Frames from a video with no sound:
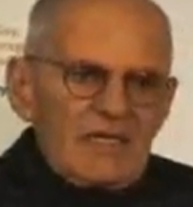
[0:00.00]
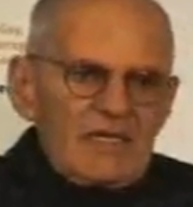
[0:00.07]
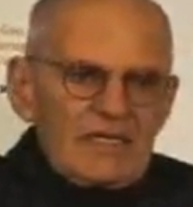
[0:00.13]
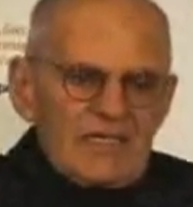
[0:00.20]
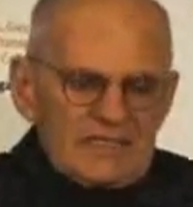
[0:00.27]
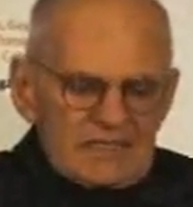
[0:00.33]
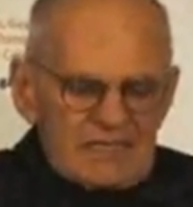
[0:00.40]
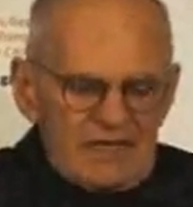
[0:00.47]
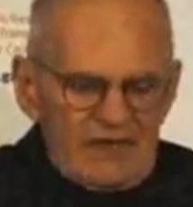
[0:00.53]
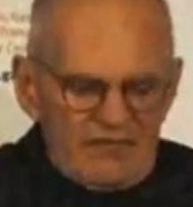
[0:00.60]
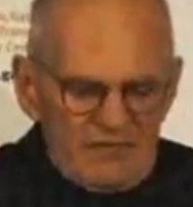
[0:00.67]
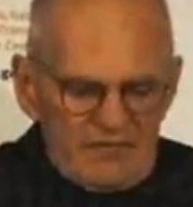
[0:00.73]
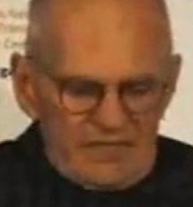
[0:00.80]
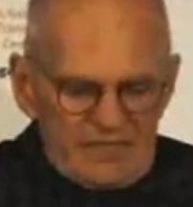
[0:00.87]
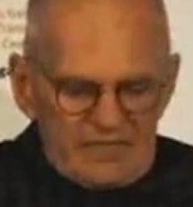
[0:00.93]
his
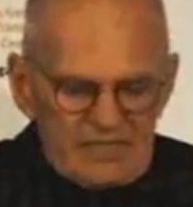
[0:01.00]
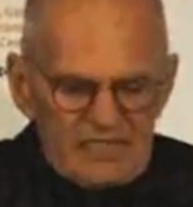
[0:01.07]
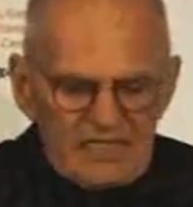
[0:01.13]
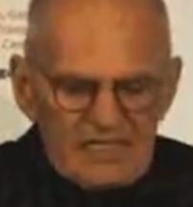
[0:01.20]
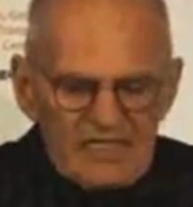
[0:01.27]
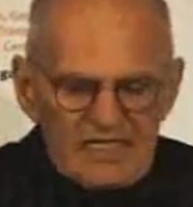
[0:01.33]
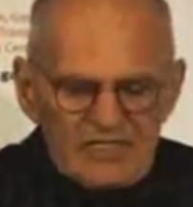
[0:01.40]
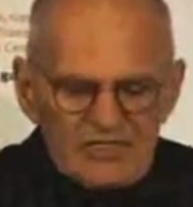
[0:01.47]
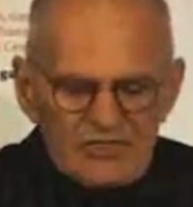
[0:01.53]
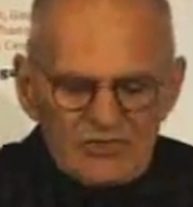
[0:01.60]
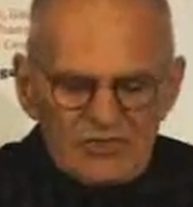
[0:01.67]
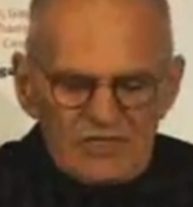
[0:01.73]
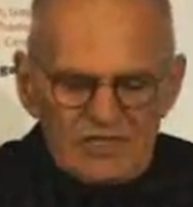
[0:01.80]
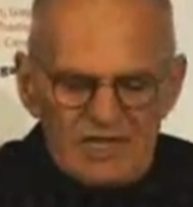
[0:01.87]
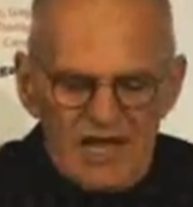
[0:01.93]
government
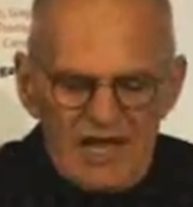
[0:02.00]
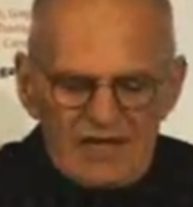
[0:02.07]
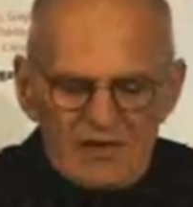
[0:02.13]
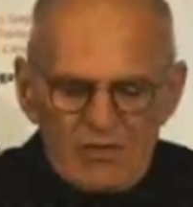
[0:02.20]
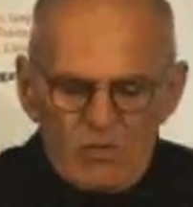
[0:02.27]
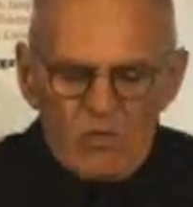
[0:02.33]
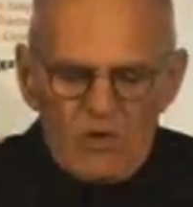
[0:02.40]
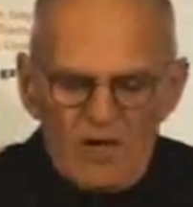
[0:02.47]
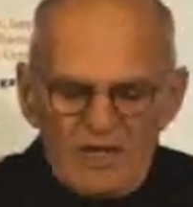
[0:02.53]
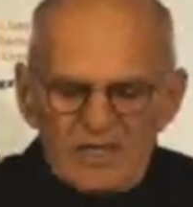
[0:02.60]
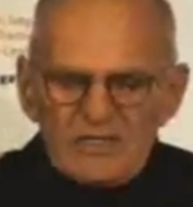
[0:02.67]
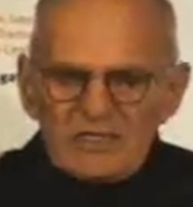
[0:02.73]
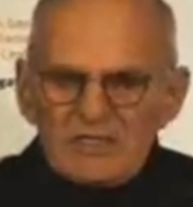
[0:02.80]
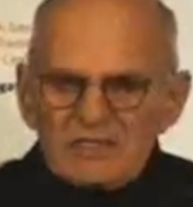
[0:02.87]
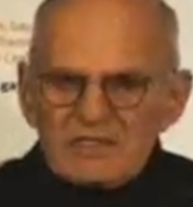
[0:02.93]
issued not
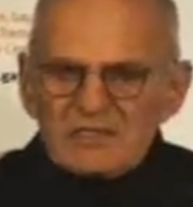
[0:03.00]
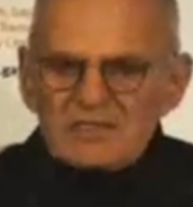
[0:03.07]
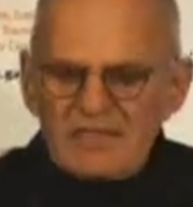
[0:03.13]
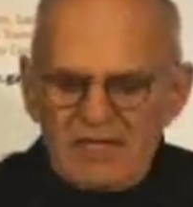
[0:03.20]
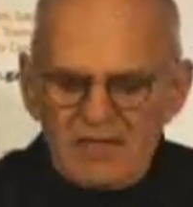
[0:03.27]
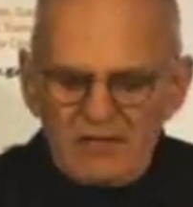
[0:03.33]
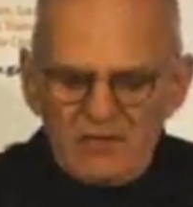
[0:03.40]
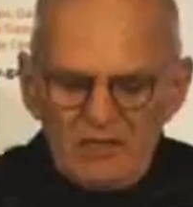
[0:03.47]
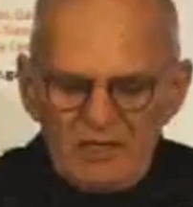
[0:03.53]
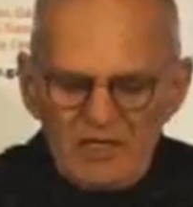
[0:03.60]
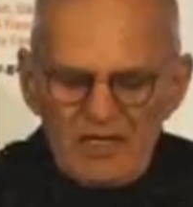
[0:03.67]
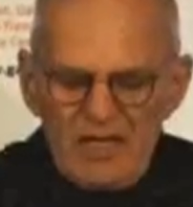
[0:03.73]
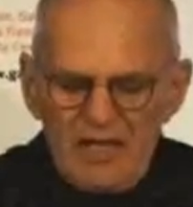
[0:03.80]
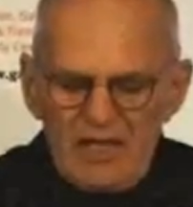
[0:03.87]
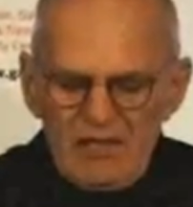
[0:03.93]
one single
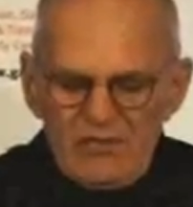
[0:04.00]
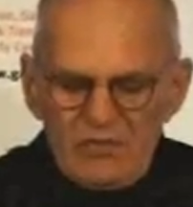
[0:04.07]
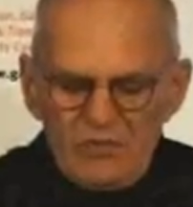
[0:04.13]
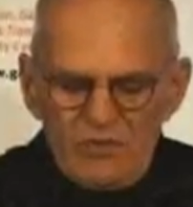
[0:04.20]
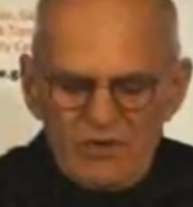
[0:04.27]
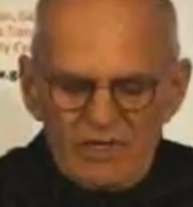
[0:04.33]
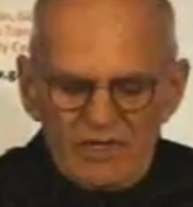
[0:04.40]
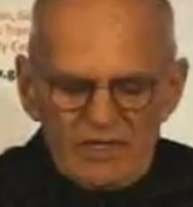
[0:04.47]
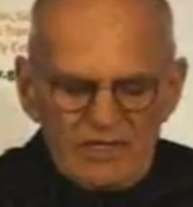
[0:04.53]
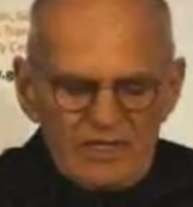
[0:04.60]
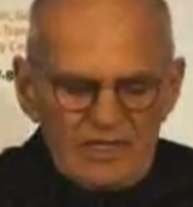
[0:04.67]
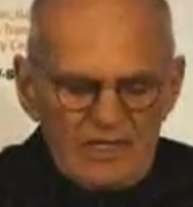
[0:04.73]
health warning,